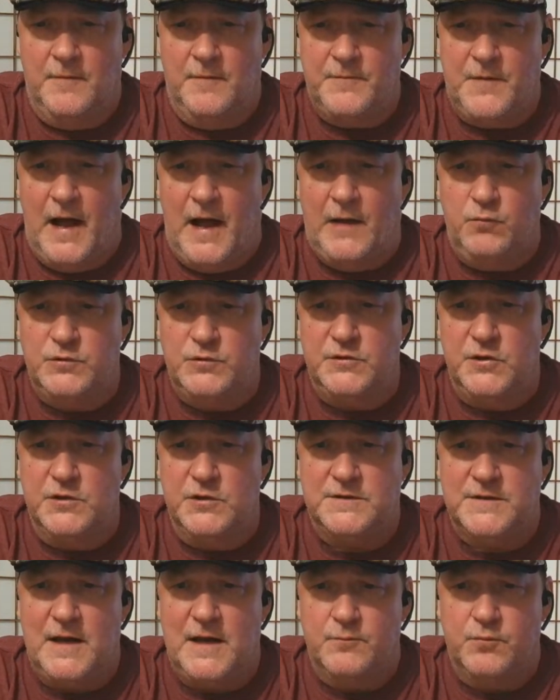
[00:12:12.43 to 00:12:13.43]
I would
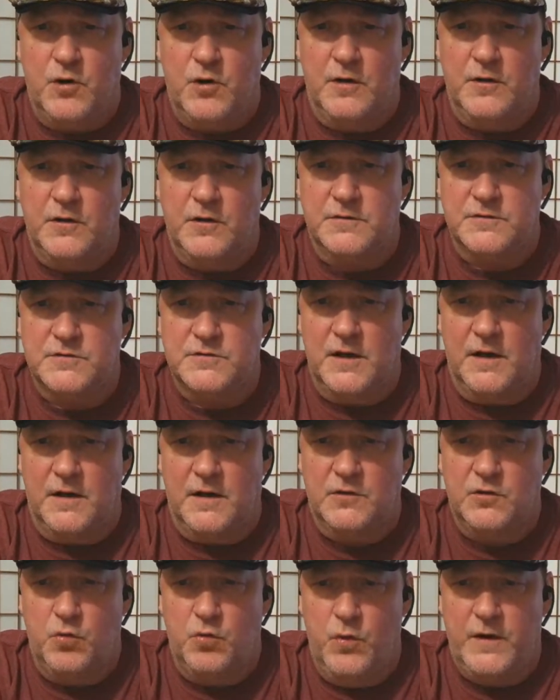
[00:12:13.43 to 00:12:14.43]
look at that product
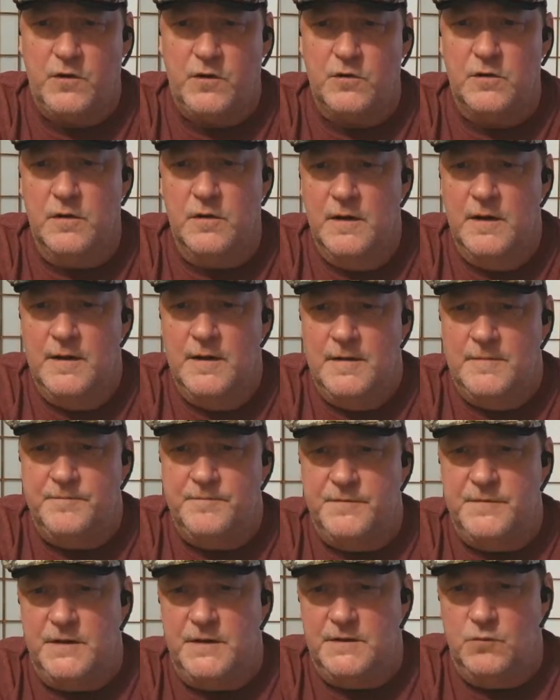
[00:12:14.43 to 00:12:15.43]
quicker
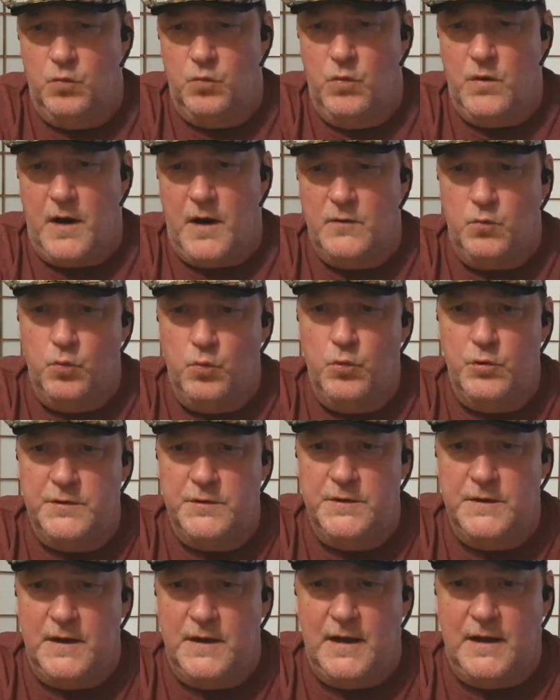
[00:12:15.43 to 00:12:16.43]
than what I
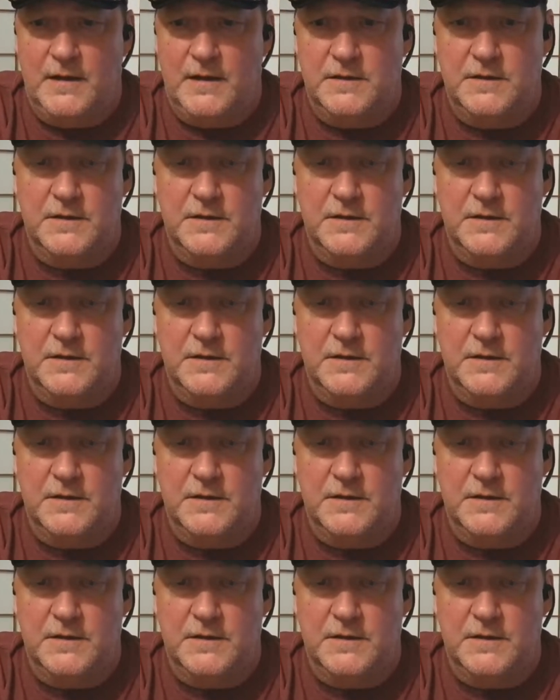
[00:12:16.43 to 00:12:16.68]
would